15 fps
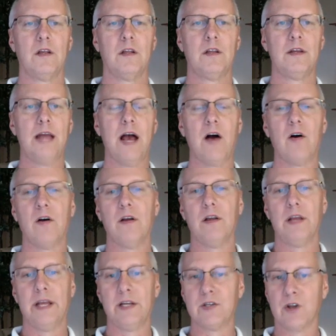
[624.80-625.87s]
Now,
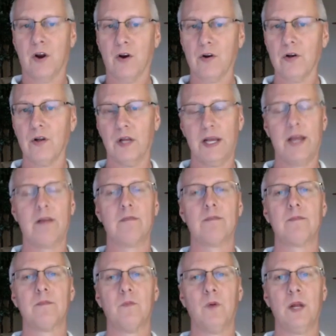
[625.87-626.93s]
internally,
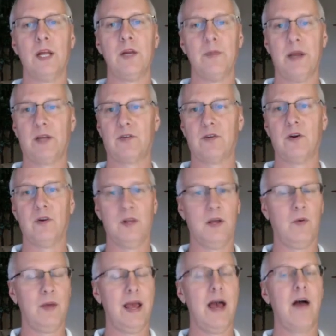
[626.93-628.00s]
we need to make certain
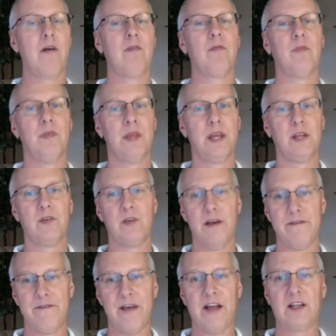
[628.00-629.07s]
that we have these
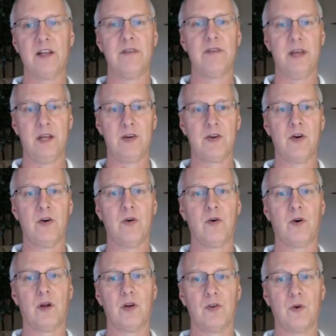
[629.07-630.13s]
effective internal
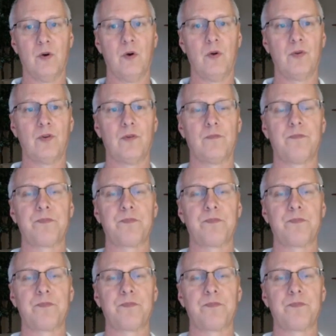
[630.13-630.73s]
controls